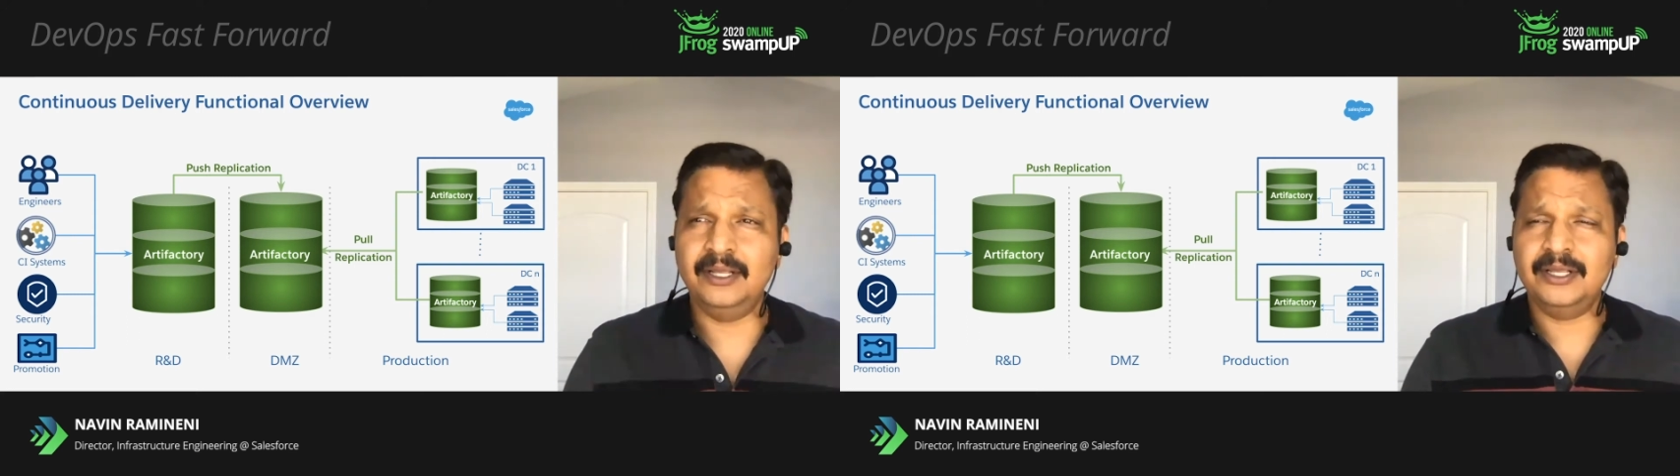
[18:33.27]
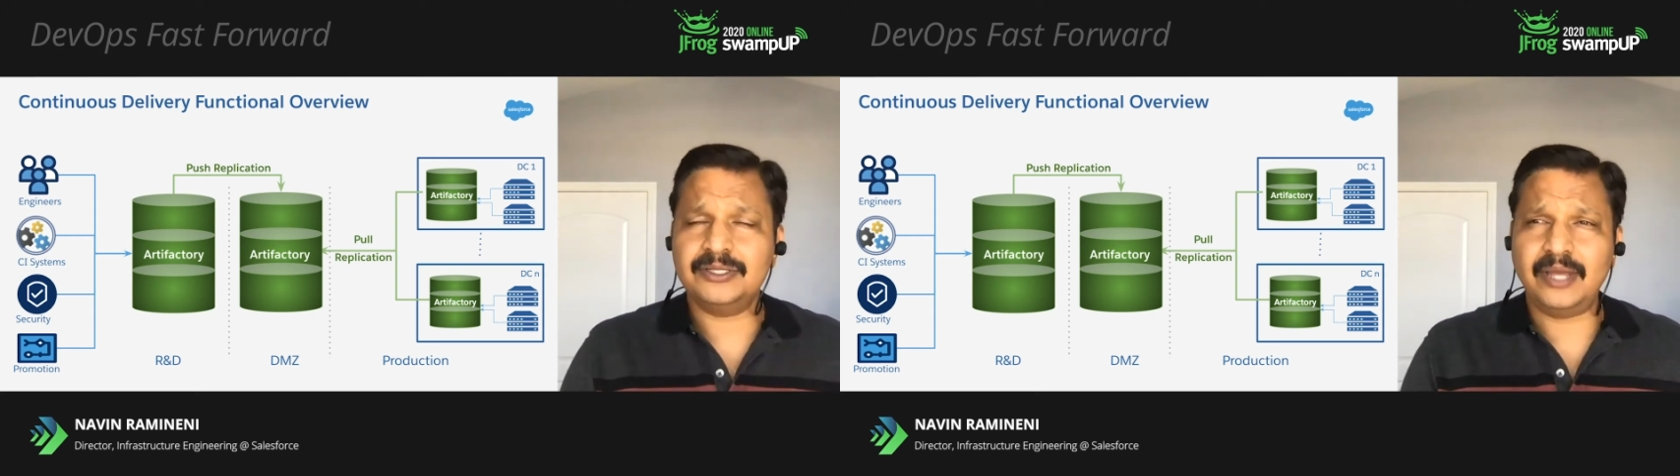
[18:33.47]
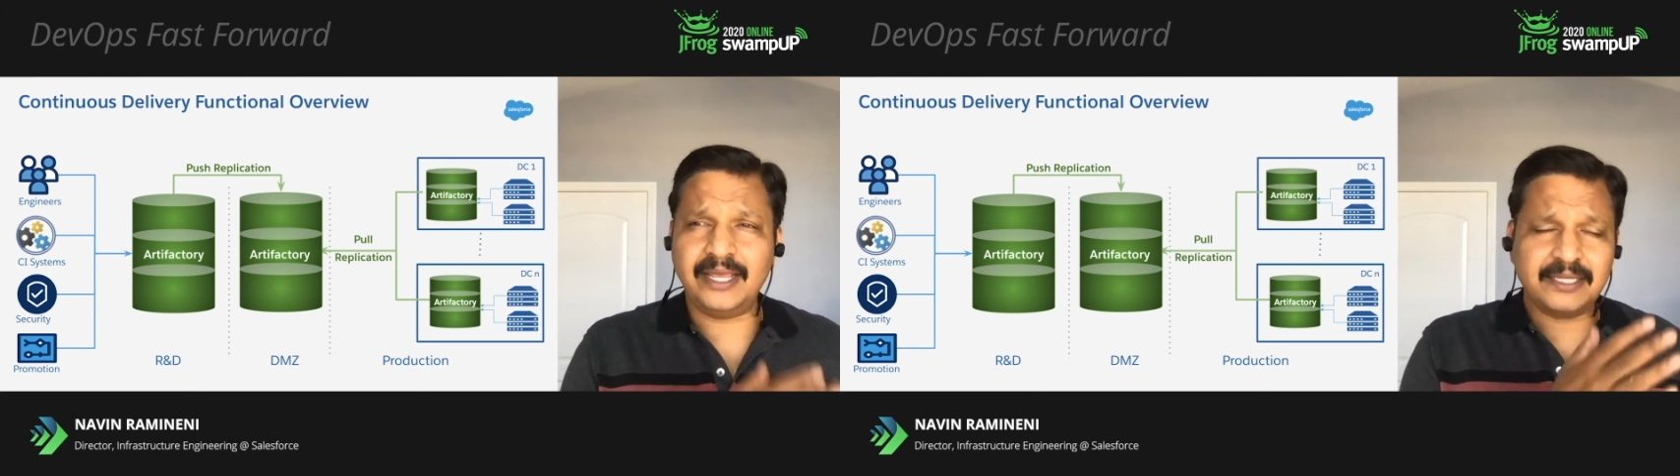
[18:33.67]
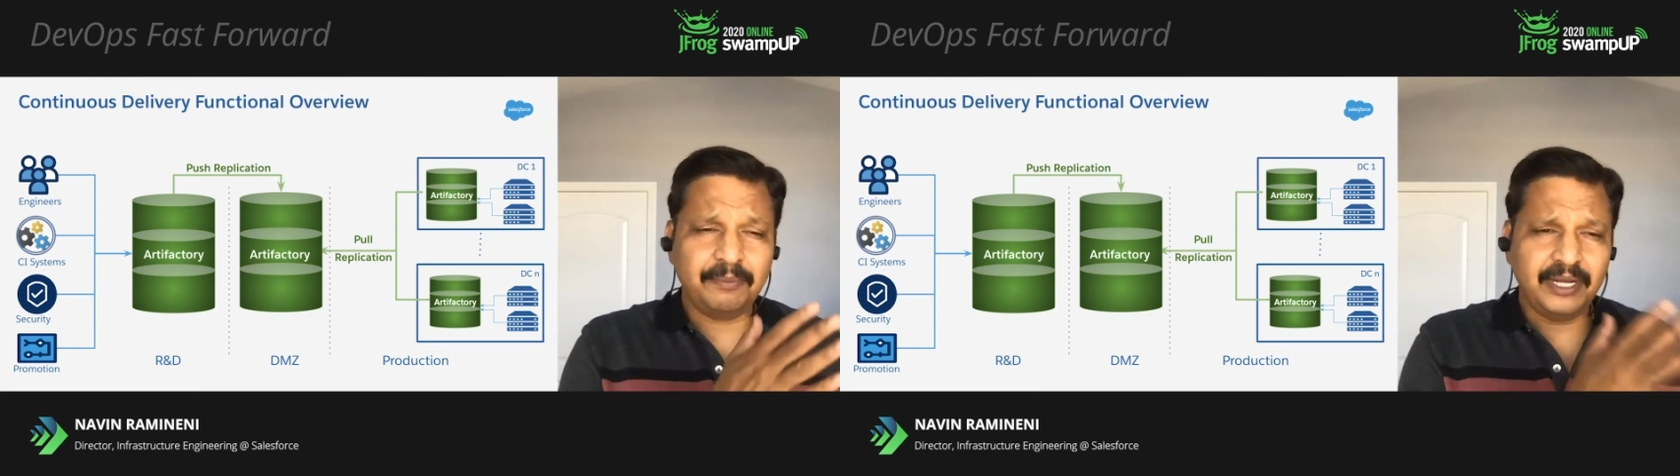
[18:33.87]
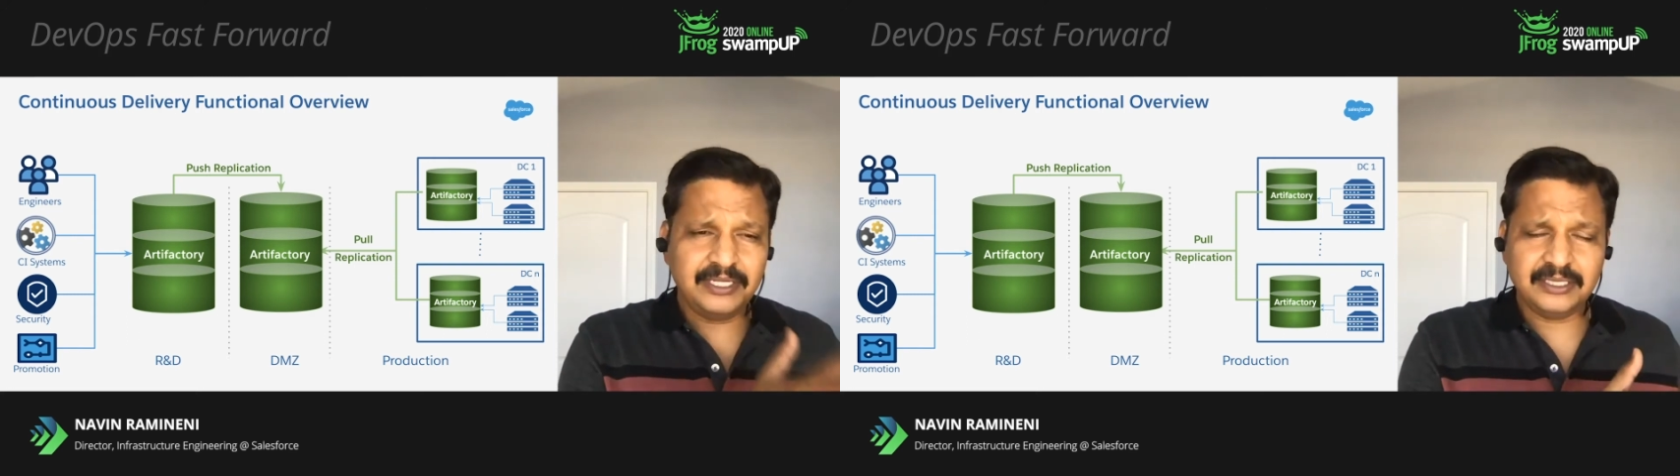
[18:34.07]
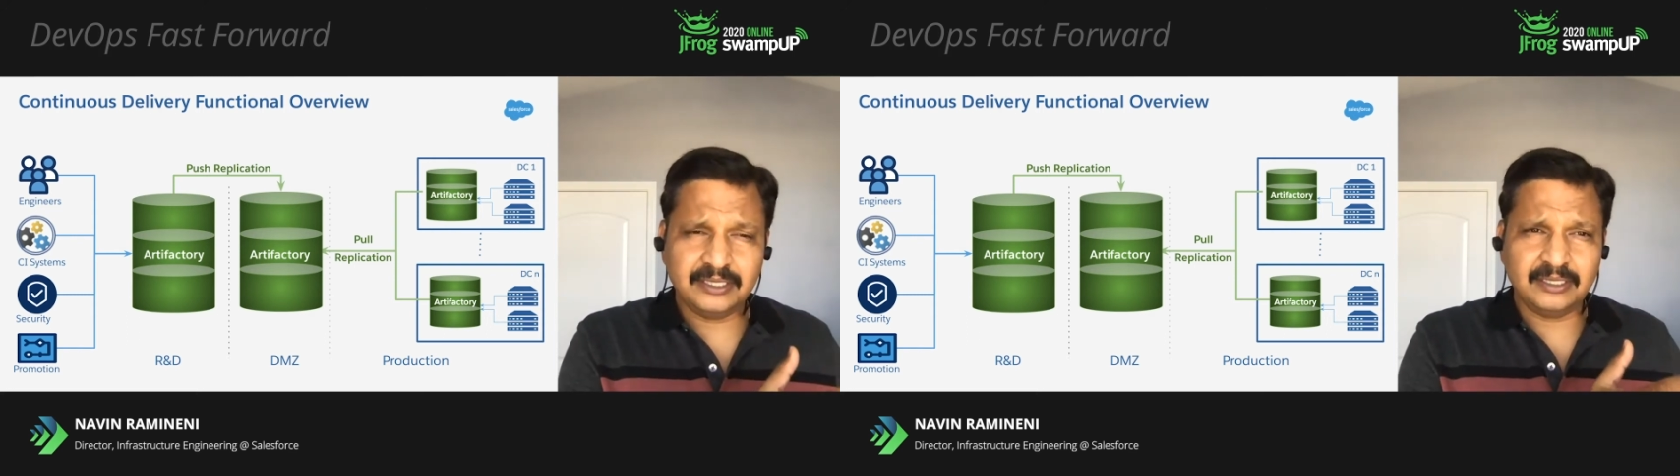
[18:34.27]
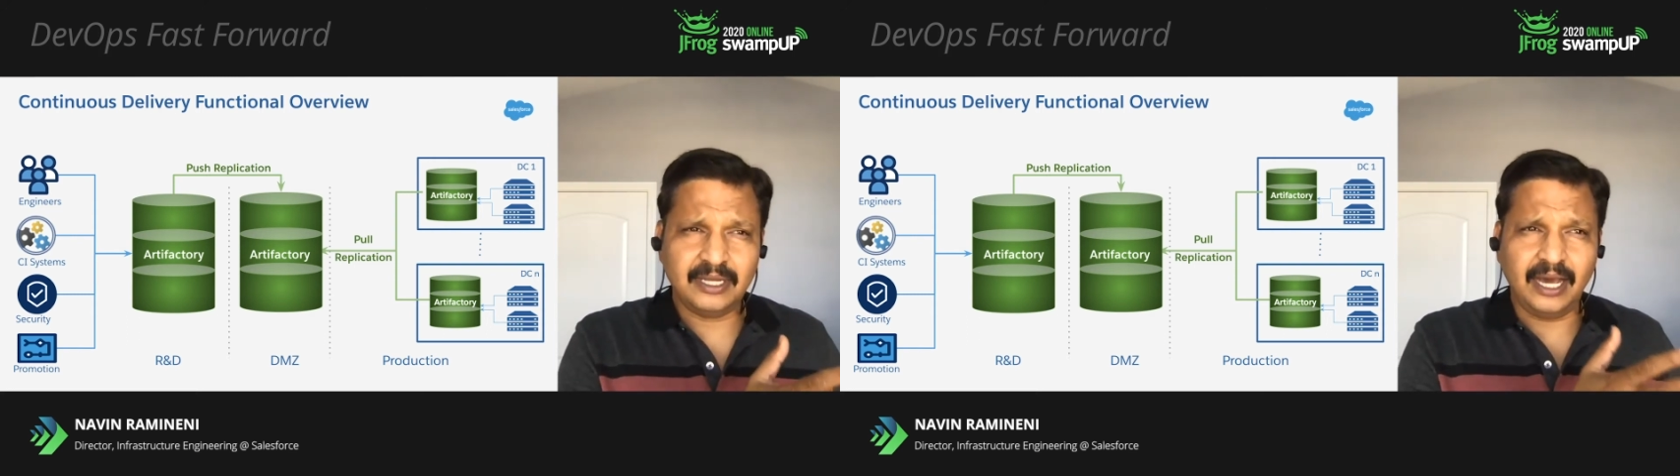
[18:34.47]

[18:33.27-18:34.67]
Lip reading: So as I mentioned,